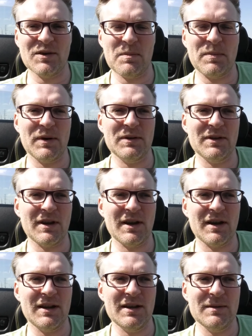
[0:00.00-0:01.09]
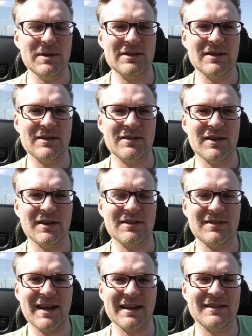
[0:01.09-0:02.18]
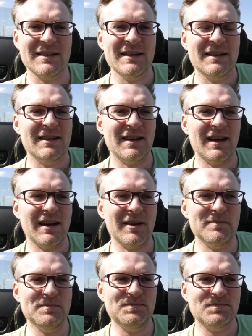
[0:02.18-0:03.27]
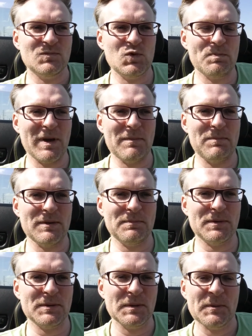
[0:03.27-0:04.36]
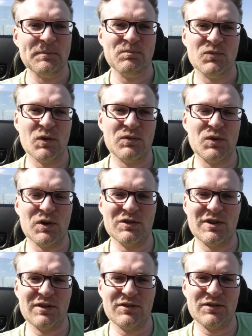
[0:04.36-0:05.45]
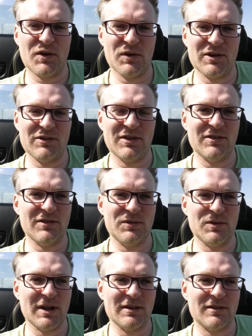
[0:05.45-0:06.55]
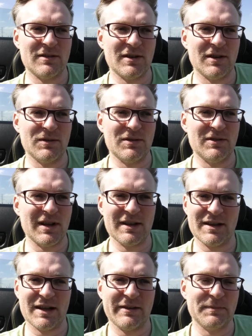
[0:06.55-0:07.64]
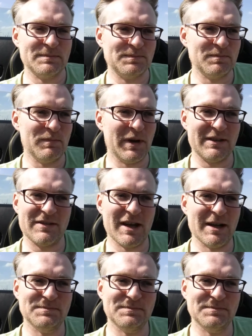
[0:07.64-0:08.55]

upon limited set to pay people. Of course, there is strong resistance to that. I understand that, but